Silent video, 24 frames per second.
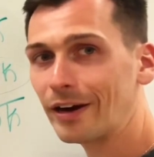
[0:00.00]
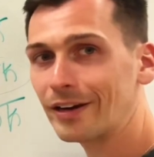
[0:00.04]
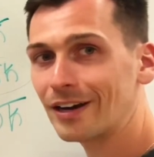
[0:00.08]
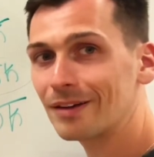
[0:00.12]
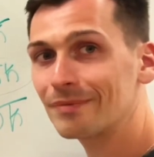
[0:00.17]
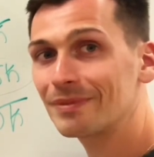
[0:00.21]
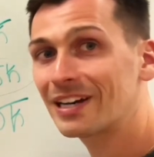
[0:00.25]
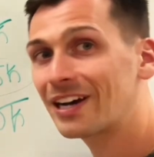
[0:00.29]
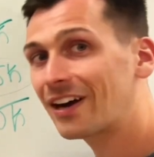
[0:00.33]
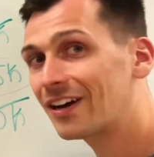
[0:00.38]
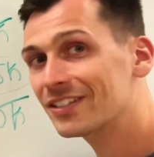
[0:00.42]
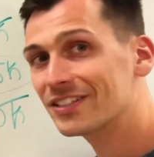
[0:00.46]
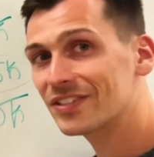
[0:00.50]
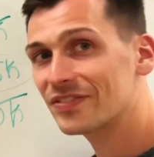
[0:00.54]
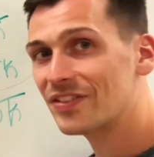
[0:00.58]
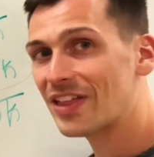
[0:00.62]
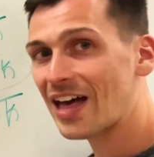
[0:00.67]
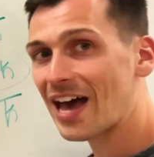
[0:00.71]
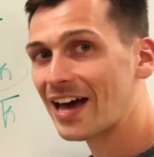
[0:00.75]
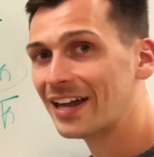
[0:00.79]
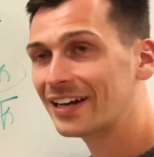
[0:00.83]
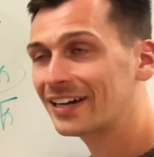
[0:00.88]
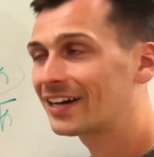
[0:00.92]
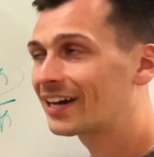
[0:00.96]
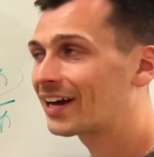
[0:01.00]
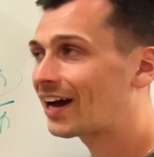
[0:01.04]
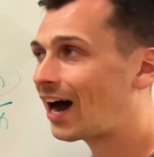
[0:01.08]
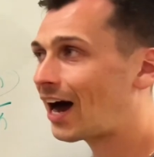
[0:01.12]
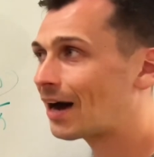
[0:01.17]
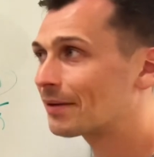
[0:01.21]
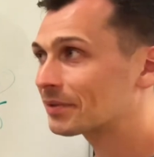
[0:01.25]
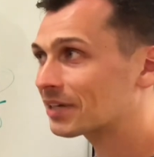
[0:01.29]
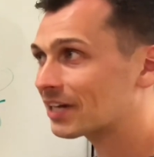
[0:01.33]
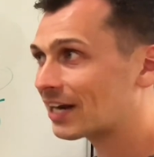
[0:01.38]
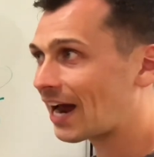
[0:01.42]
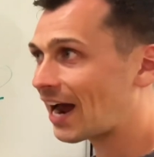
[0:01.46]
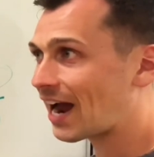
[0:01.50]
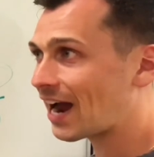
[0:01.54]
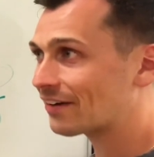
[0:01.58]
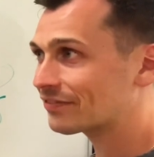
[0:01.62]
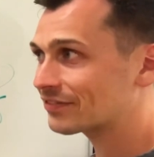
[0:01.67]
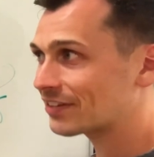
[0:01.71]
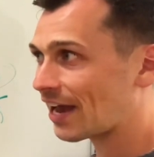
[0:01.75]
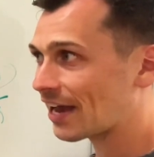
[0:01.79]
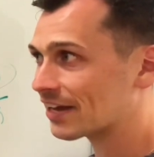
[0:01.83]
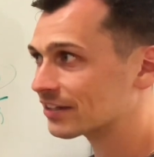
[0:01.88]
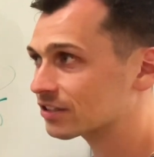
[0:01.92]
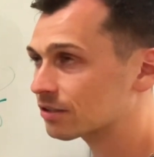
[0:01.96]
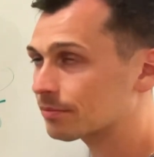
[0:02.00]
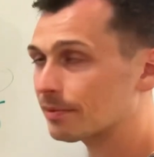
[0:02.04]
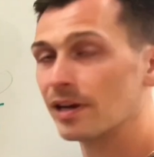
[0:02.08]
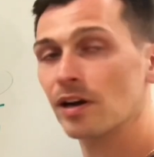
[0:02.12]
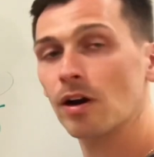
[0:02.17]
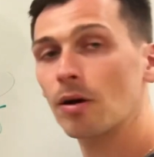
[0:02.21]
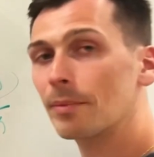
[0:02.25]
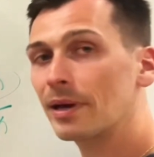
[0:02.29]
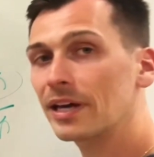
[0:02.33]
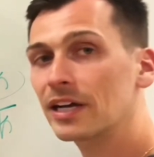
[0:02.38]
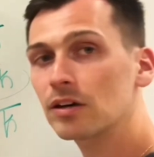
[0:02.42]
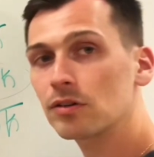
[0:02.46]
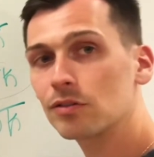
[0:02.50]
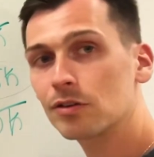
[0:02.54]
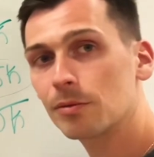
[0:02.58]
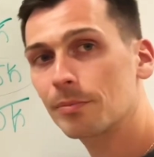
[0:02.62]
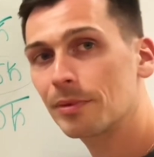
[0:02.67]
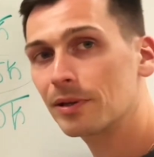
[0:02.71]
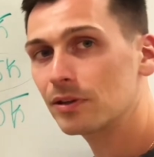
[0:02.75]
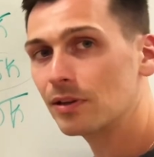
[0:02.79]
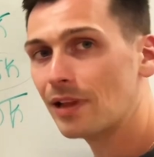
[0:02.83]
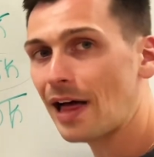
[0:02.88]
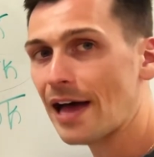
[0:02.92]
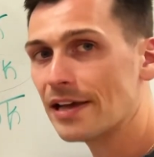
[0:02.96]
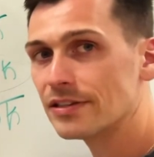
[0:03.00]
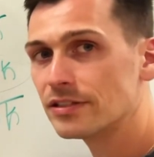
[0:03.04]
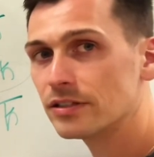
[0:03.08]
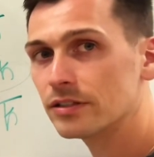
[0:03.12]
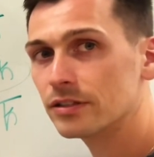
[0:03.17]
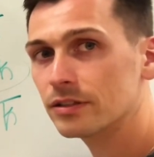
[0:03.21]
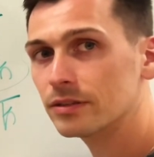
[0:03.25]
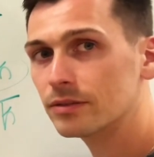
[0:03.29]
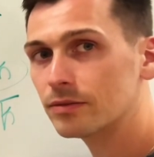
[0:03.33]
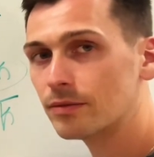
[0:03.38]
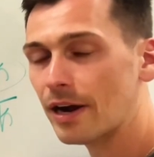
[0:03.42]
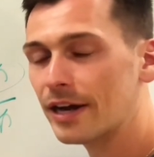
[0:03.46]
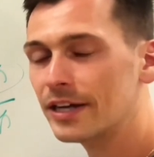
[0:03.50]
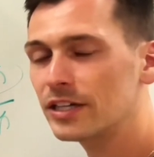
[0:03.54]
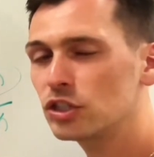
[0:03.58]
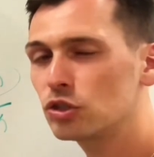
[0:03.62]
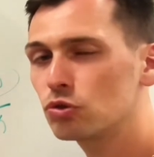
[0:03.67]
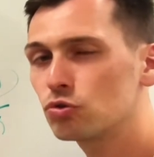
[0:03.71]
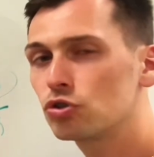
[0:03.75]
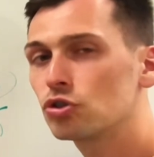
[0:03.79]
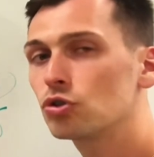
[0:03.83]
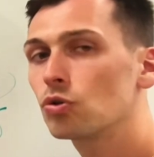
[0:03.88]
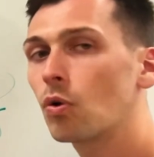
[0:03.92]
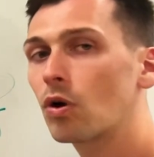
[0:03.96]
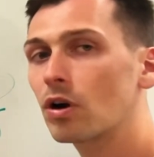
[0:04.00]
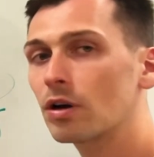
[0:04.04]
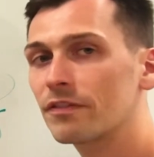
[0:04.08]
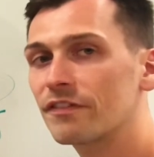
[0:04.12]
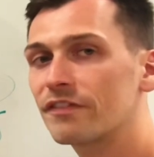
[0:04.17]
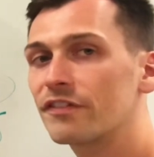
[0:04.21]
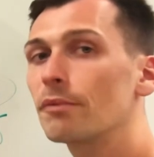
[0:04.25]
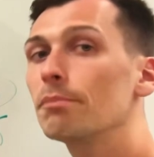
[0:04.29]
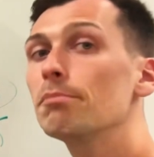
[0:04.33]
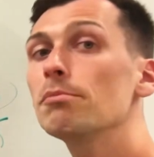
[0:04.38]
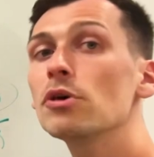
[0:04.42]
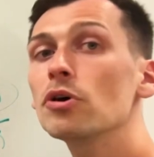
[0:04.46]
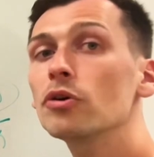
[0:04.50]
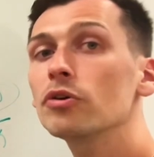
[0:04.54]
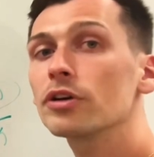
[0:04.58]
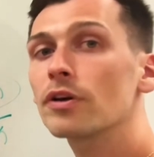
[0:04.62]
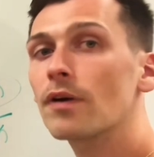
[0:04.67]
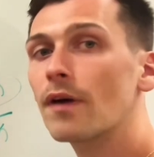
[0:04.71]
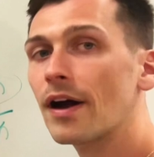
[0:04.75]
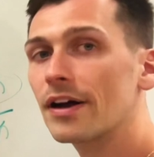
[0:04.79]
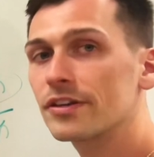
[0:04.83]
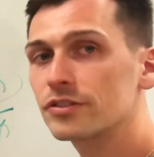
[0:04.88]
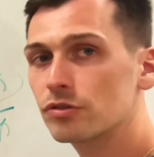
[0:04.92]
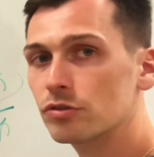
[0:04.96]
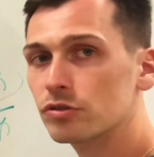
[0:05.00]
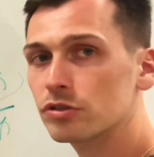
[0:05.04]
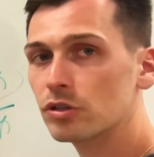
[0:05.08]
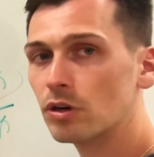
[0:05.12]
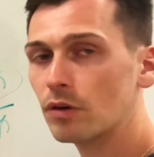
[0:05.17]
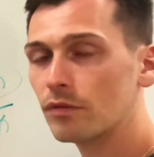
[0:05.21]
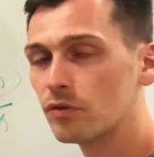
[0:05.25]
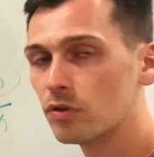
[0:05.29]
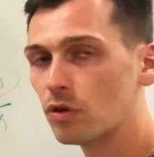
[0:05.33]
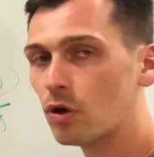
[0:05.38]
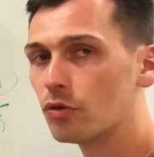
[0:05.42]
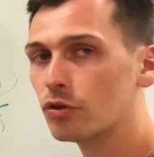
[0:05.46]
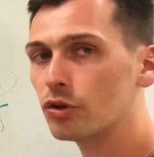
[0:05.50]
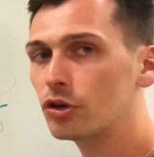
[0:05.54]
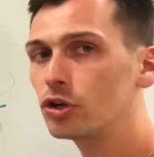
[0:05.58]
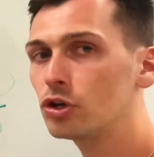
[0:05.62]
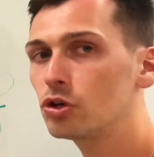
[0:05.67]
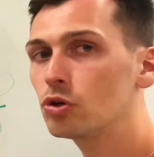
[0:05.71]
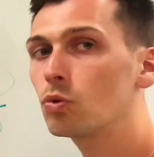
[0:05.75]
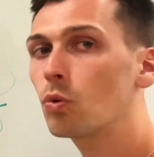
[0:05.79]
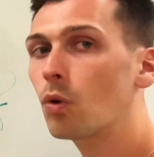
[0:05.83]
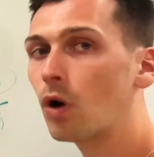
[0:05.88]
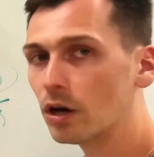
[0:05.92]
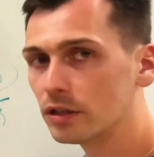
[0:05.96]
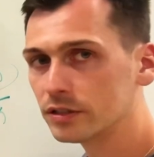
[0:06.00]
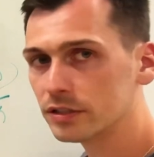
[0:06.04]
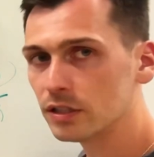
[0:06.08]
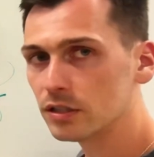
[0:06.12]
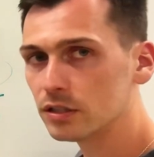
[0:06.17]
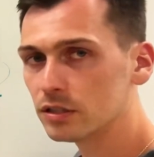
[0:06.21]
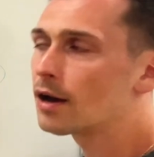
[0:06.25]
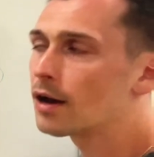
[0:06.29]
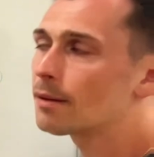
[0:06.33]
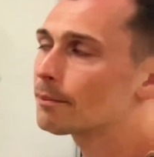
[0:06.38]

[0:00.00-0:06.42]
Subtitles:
And because of that, I'm gonna have to estimate I'll make a little bit less, right? You do wanna familiarize yourself with all the nuances.